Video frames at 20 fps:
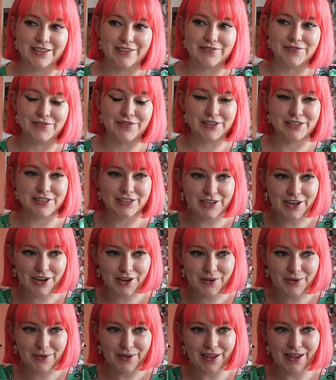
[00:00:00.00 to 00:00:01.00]

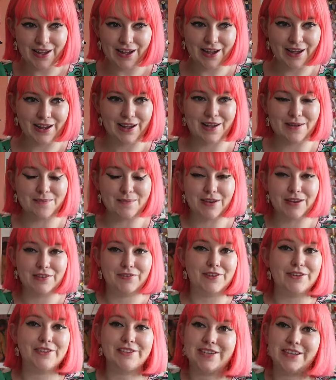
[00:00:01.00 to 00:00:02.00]
video. If
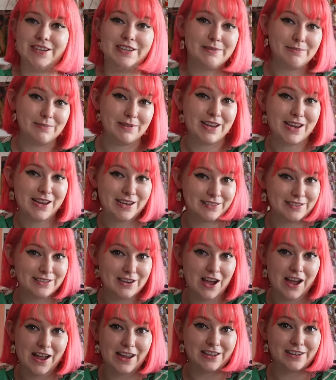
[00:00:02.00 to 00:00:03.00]
you did, please
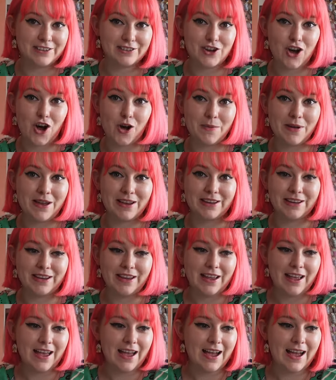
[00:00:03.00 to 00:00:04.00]
like, comment,
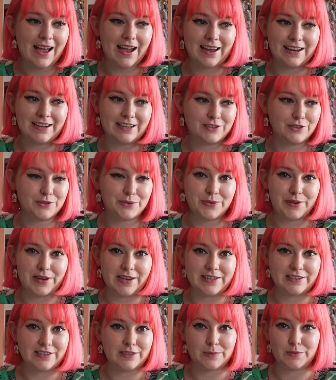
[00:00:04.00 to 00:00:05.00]
and as
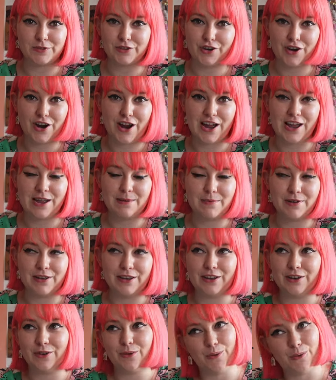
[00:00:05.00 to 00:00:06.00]
always subscribe
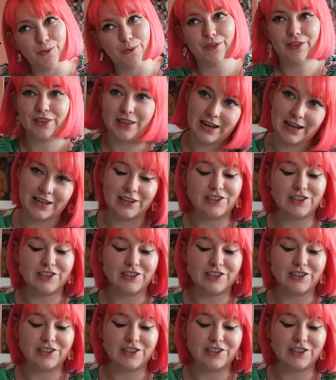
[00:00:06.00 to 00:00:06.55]
and all that